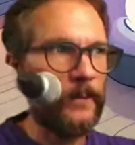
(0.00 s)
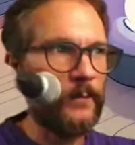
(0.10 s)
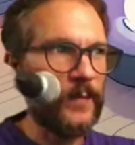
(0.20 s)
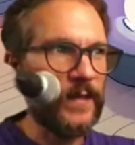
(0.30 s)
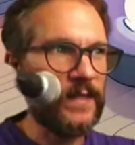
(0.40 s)

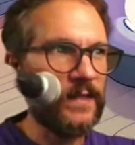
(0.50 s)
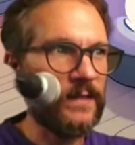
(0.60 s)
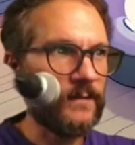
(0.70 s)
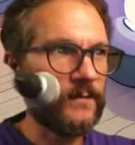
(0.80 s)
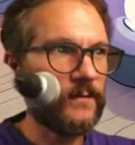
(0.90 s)

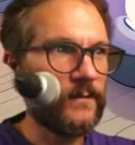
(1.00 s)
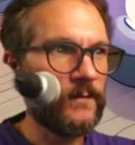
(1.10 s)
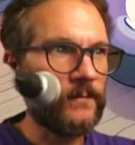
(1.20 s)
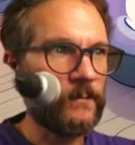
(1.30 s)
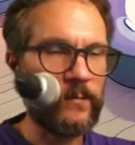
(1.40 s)
be
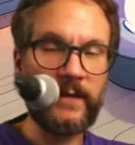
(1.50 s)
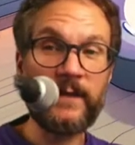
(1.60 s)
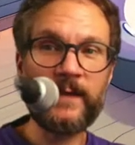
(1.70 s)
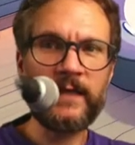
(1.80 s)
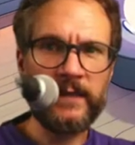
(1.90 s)

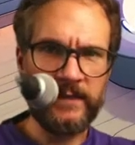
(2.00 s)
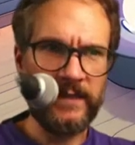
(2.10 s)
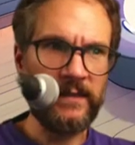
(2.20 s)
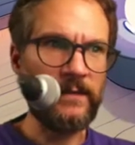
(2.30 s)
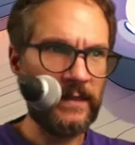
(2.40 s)

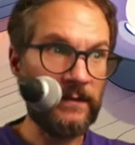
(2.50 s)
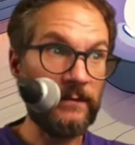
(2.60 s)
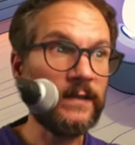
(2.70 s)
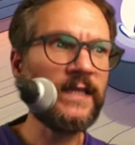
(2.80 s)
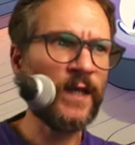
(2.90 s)
rhythmically like
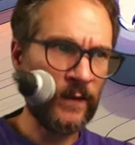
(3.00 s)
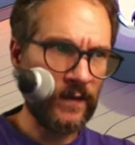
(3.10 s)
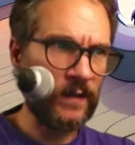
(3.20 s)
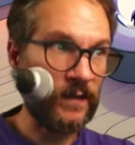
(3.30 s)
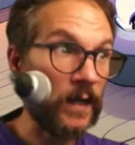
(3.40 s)
leading
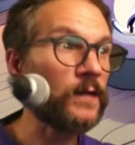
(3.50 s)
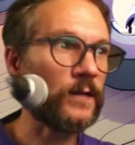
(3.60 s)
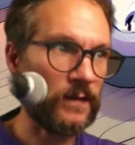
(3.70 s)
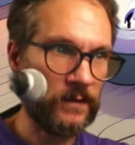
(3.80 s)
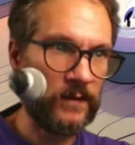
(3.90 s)
the conductor,